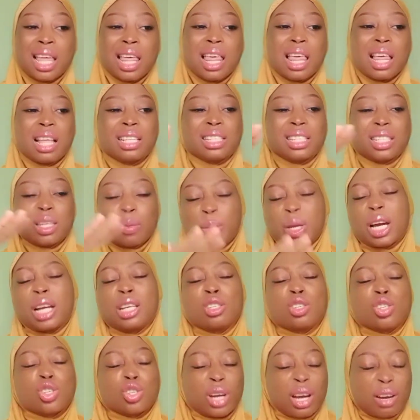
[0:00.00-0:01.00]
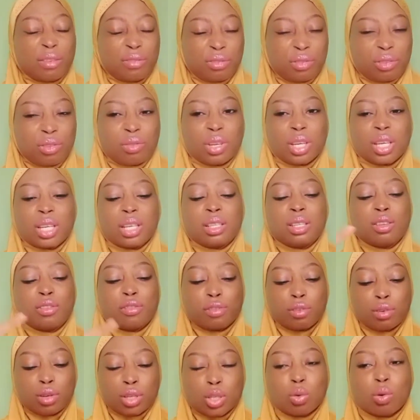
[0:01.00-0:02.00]
Typically, you should have 3. The
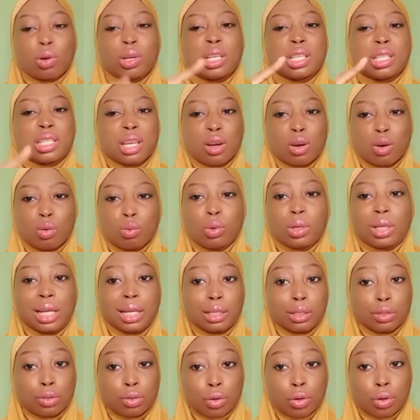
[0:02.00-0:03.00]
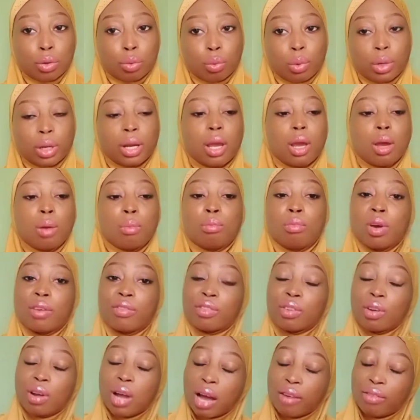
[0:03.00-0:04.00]
first one, the second one, and the third one. But if you
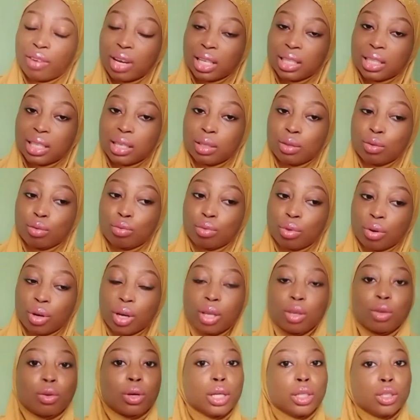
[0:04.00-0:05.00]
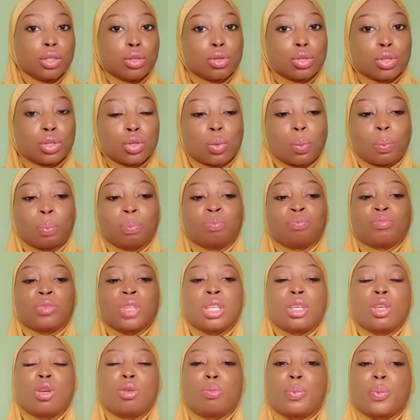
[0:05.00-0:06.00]
don't have access to 3, you can use 2.
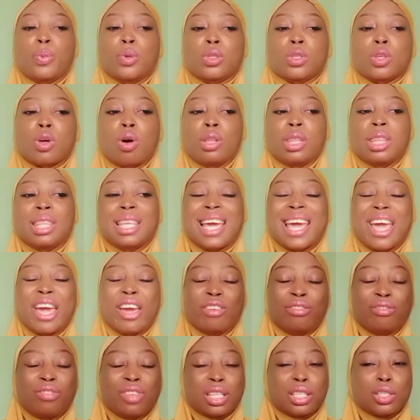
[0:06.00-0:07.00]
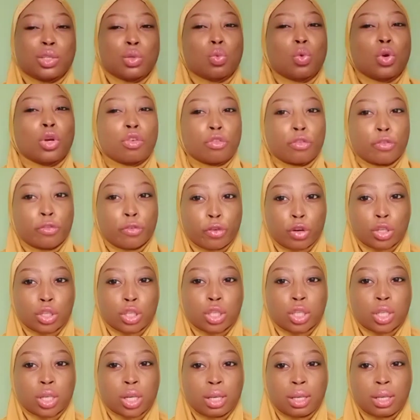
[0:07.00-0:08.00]
You put on the heaviest one
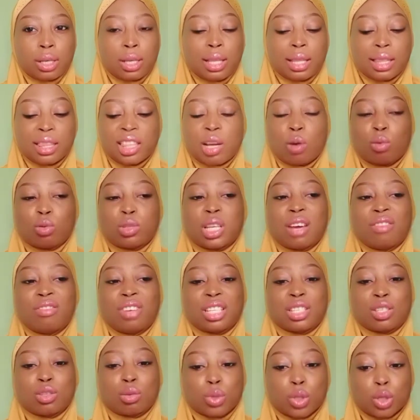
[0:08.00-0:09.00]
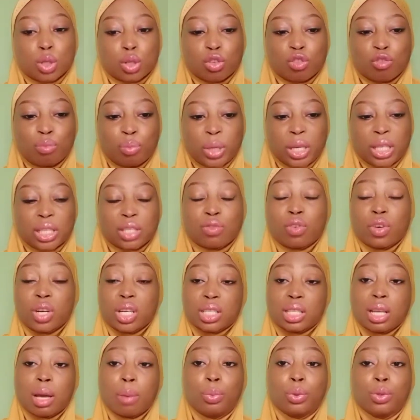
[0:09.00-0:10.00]
first. that will serve as some sort of base. For
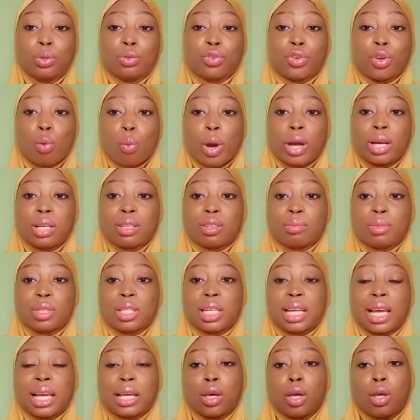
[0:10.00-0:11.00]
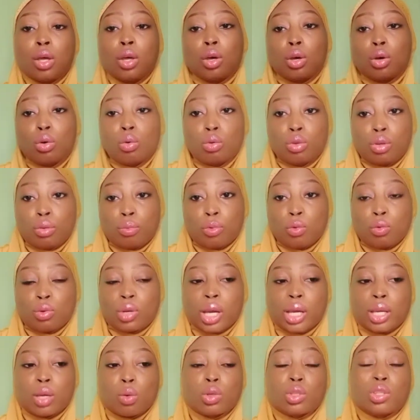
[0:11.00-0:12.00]
example, if you're wearing something like Oud Mood
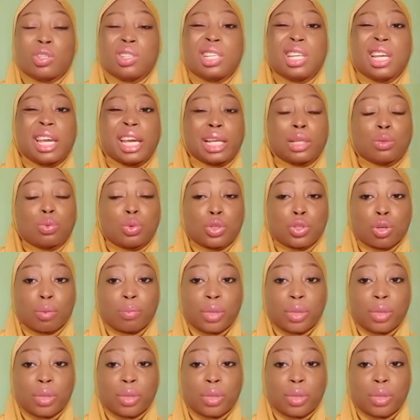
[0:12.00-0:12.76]
and you want to layer it with something